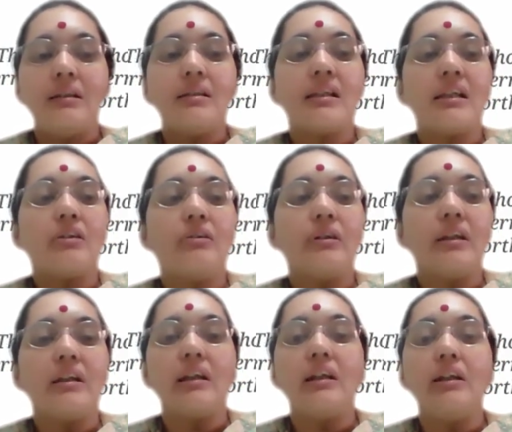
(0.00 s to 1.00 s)
the 0
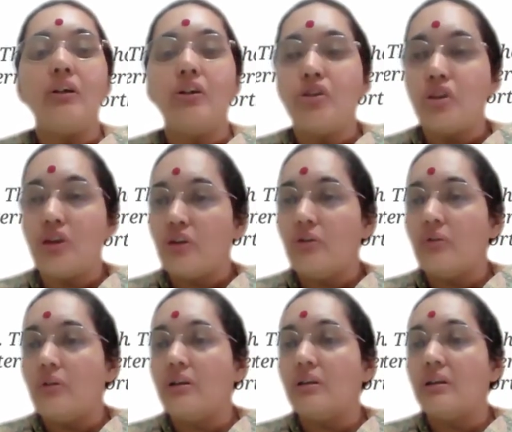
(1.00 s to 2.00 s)
degree
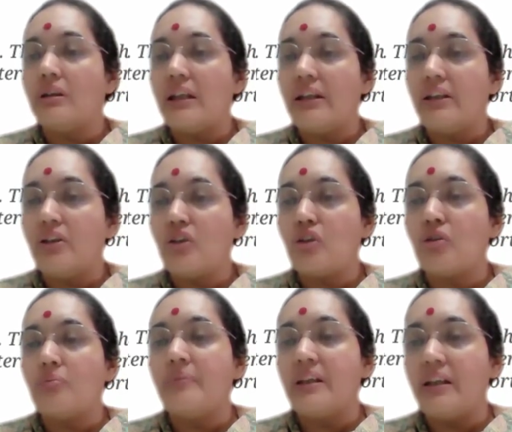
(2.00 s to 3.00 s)
longitude or the
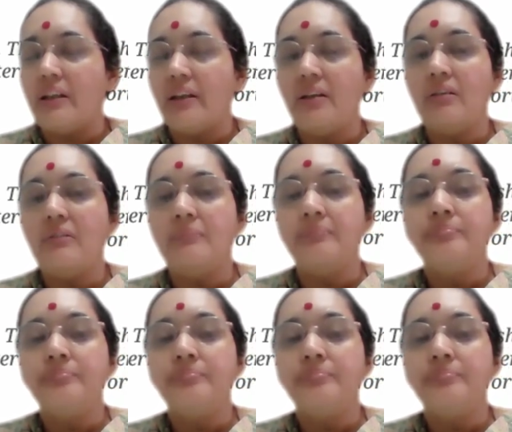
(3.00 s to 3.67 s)
Greenwich meridian